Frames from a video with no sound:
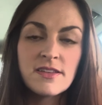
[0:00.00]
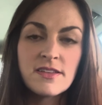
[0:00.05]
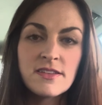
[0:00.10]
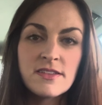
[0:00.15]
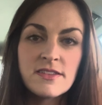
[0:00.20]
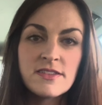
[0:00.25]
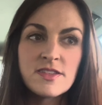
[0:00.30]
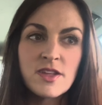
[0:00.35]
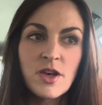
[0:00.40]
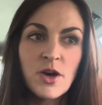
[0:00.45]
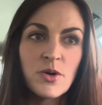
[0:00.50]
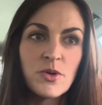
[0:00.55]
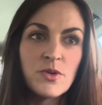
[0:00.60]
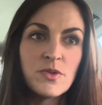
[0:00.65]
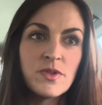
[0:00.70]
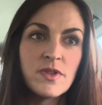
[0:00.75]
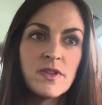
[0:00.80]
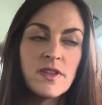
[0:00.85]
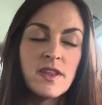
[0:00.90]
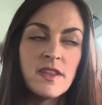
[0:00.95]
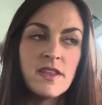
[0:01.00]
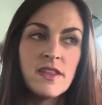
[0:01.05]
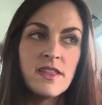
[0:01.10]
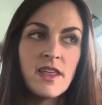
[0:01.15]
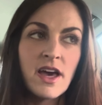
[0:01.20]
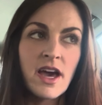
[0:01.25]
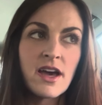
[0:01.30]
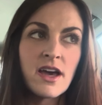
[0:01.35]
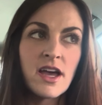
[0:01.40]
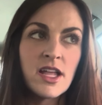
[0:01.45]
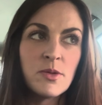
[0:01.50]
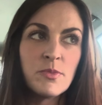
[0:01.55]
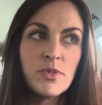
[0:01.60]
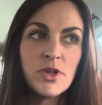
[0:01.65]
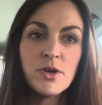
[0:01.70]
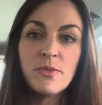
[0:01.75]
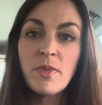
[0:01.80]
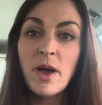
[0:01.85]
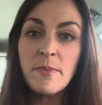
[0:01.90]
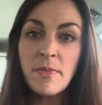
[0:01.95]
So that kind of
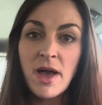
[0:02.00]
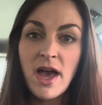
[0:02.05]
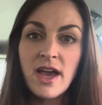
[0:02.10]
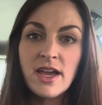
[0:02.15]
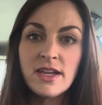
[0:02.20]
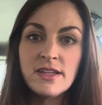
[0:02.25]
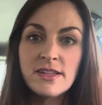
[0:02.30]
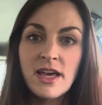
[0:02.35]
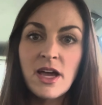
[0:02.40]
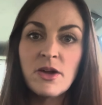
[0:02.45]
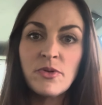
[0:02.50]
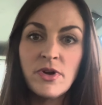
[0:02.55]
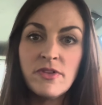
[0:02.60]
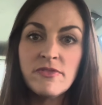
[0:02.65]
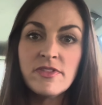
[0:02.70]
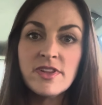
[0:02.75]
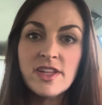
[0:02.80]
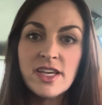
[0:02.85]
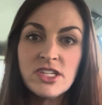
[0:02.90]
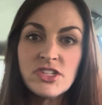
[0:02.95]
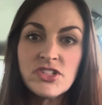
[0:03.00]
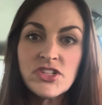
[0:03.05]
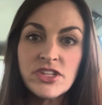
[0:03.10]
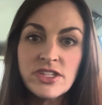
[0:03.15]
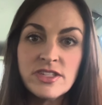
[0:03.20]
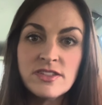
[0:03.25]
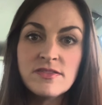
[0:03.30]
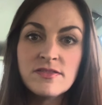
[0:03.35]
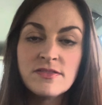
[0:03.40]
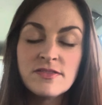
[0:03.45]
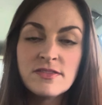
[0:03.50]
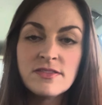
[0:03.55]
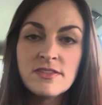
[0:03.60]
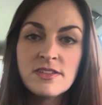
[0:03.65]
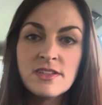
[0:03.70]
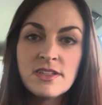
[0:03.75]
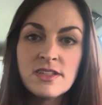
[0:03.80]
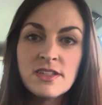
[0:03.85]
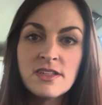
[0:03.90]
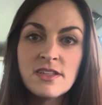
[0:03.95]
blew my mind, that revelation.
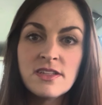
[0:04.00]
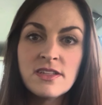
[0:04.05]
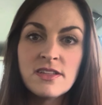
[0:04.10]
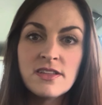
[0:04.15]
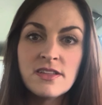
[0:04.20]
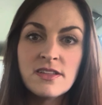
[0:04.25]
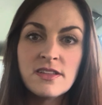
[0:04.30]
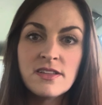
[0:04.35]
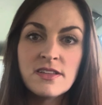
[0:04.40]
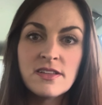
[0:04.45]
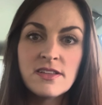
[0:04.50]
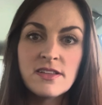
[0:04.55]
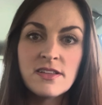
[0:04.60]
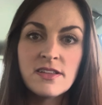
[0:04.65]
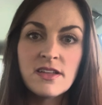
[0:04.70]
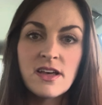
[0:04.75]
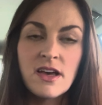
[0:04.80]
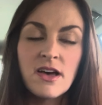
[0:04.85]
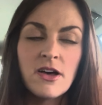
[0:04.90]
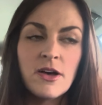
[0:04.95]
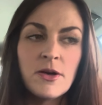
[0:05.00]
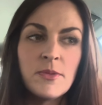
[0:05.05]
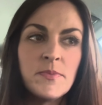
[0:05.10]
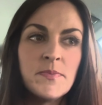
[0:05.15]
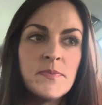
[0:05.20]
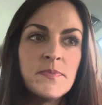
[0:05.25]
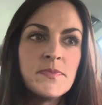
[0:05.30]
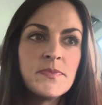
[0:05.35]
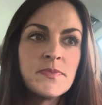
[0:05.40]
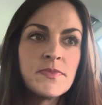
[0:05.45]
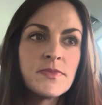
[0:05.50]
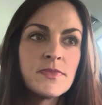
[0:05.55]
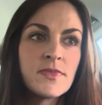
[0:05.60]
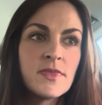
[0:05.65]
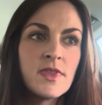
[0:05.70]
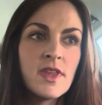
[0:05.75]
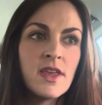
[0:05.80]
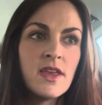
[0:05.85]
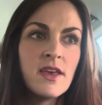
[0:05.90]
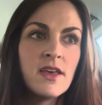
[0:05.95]
Not
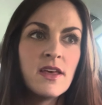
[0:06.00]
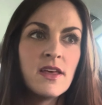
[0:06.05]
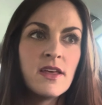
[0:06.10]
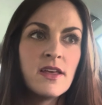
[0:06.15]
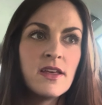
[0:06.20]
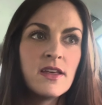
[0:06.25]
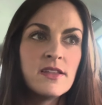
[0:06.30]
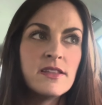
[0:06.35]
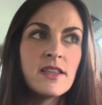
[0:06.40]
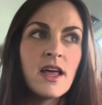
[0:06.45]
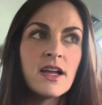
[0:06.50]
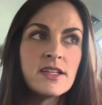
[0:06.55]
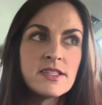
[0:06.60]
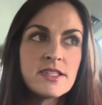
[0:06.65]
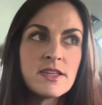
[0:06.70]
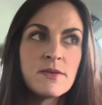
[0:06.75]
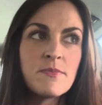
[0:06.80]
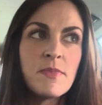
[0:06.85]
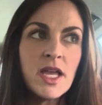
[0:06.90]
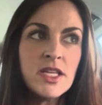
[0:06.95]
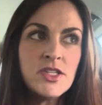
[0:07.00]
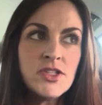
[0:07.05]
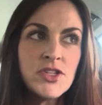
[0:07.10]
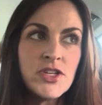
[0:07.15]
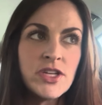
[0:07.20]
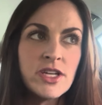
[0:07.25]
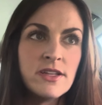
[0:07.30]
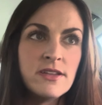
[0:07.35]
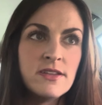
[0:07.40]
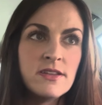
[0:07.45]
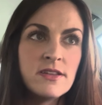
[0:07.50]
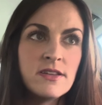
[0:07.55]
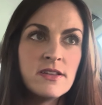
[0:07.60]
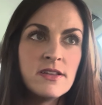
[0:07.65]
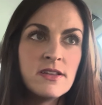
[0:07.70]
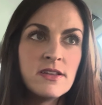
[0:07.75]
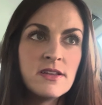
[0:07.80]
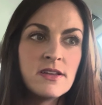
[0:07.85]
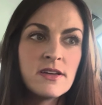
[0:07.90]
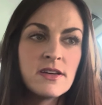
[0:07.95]
to mention,
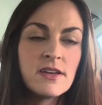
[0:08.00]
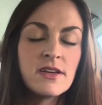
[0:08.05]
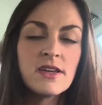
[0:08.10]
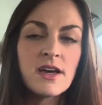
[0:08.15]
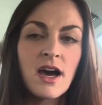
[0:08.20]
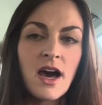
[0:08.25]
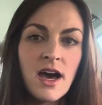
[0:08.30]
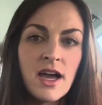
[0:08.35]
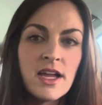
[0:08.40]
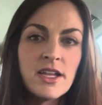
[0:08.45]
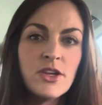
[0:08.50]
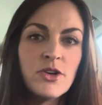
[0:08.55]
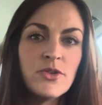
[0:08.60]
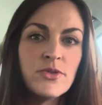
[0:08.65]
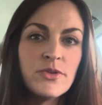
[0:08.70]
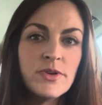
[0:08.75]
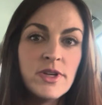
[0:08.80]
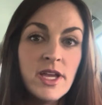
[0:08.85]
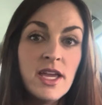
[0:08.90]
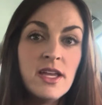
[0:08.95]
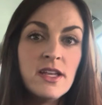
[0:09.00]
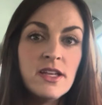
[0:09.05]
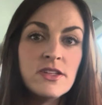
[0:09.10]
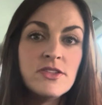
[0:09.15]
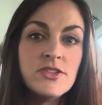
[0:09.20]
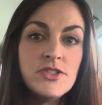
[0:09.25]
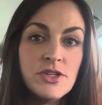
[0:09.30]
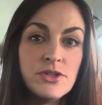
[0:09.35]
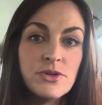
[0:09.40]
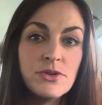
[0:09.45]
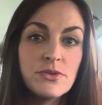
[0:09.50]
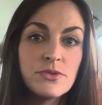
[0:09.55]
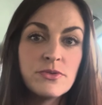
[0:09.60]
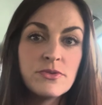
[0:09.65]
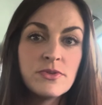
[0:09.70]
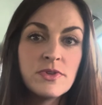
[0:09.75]
God created you.